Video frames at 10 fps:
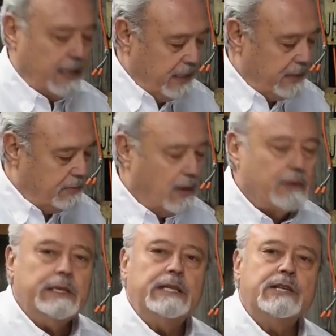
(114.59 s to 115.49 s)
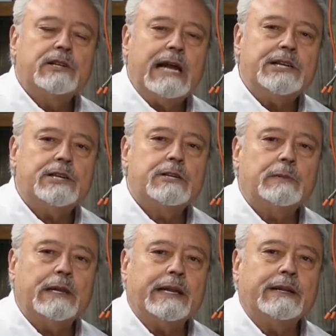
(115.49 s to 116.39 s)
this license
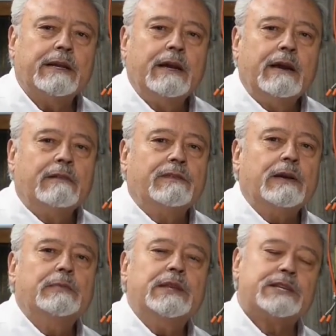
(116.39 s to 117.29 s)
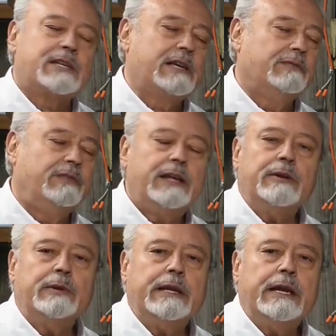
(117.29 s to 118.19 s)
plate from this
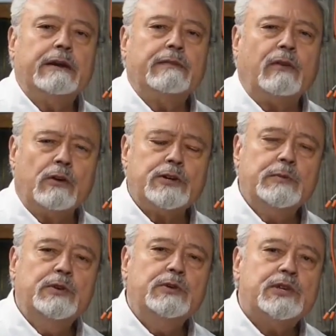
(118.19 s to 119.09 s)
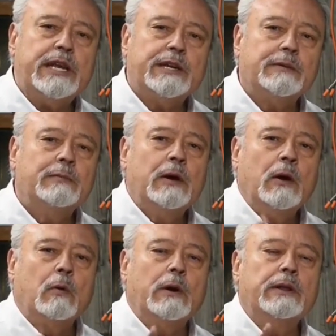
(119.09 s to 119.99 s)
Confederate Air Force Museum,
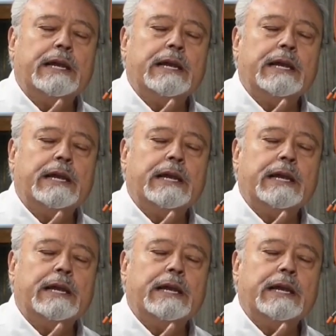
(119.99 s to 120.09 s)
where